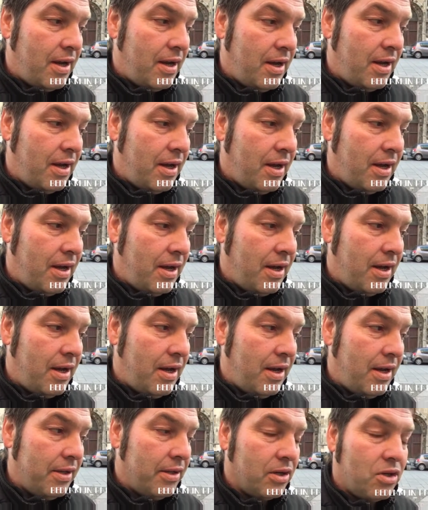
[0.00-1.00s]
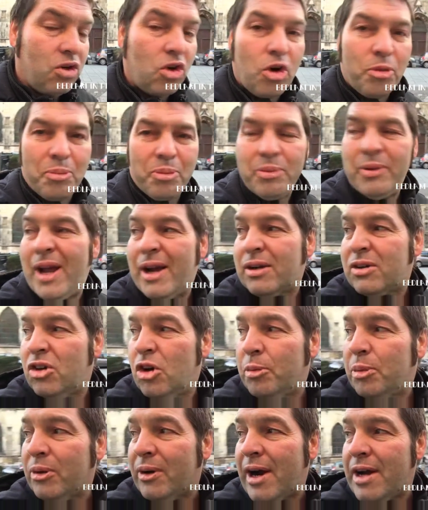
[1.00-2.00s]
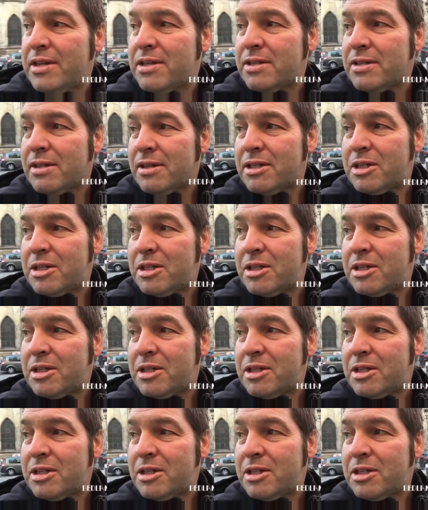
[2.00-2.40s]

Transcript: Uh, the corp yeah, corporations